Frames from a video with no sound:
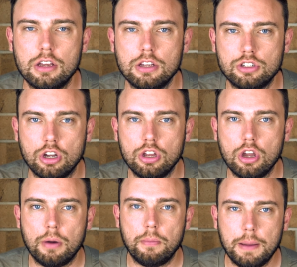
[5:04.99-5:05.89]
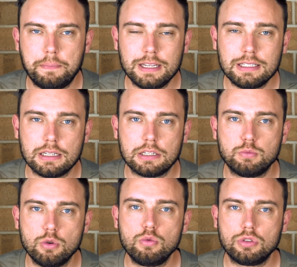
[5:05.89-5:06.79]
So my business
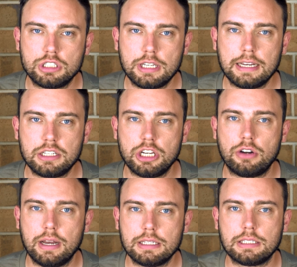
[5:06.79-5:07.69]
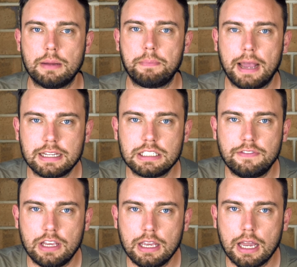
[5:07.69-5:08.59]
will start to generate some passive
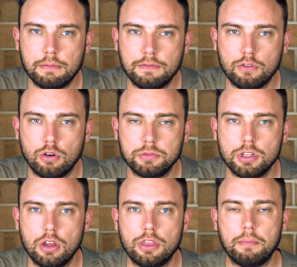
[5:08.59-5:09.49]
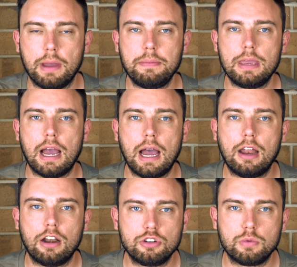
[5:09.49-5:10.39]
income forms that maybe
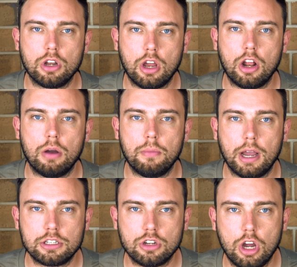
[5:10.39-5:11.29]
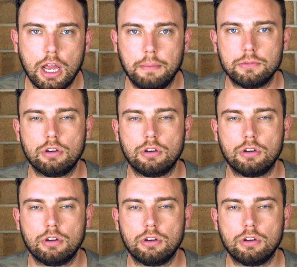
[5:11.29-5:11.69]
aren't as reliant on my time.